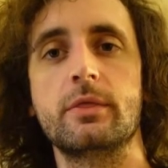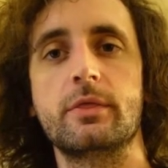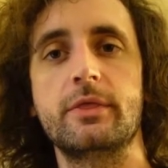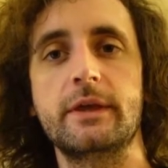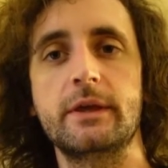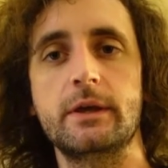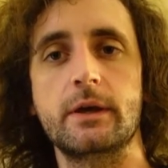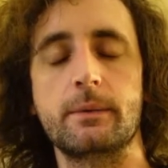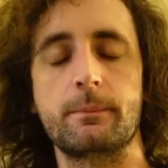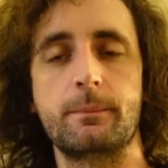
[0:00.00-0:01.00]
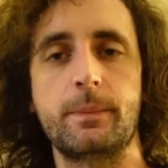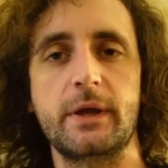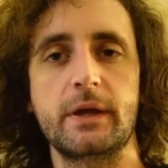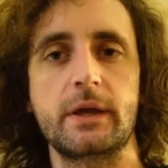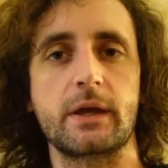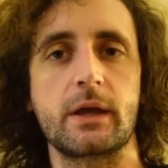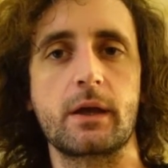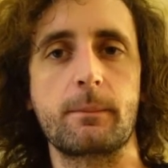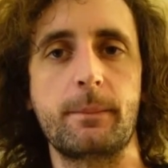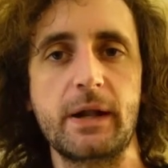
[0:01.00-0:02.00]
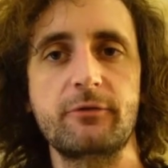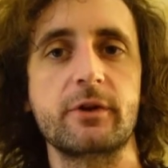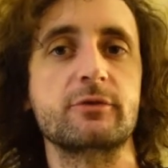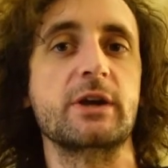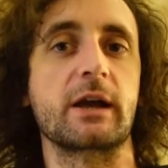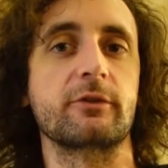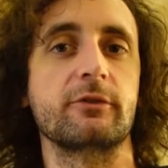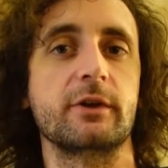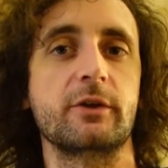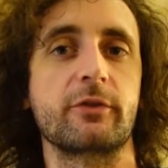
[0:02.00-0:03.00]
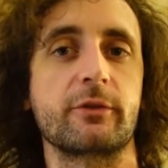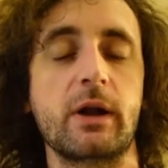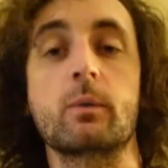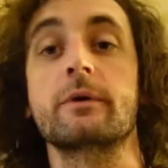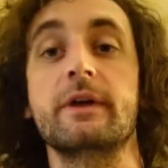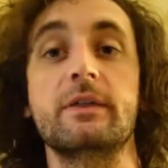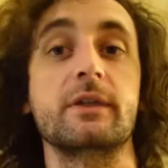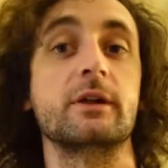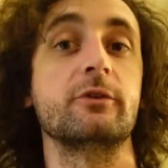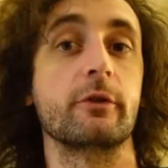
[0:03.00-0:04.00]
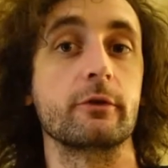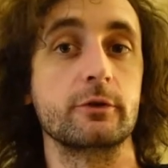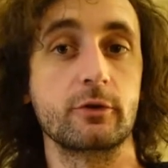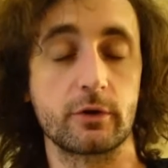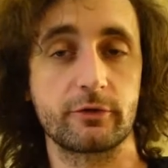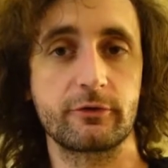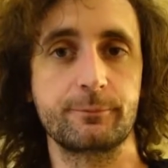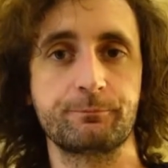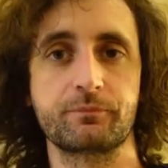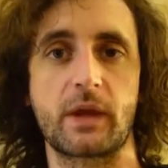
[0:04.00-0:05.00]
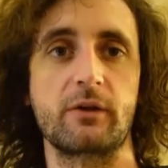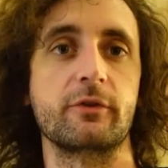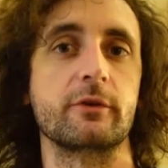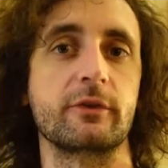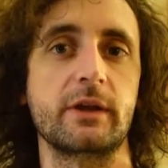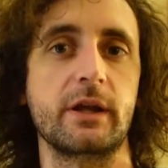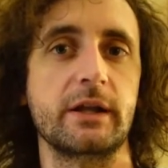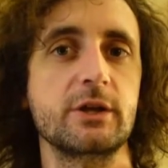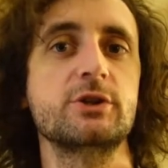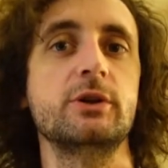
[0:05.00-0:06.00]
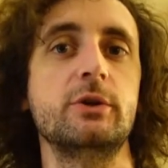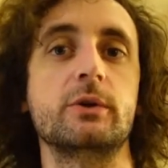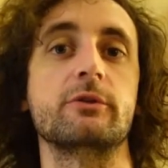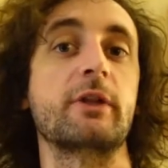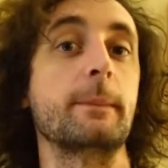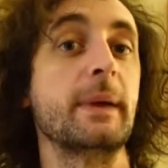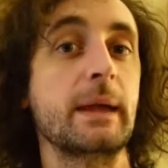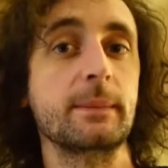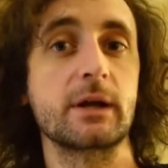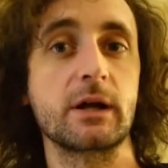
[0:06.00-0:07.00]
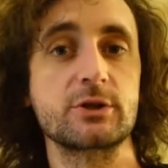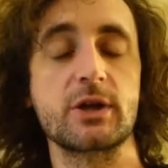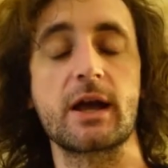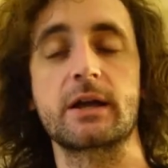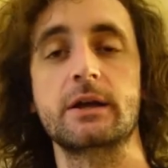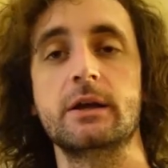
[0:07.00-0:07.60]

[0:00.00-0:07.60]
The big benefit of checks is that they're not worth anything until they're endorsed. If there's an issue, you can stop payment on a check.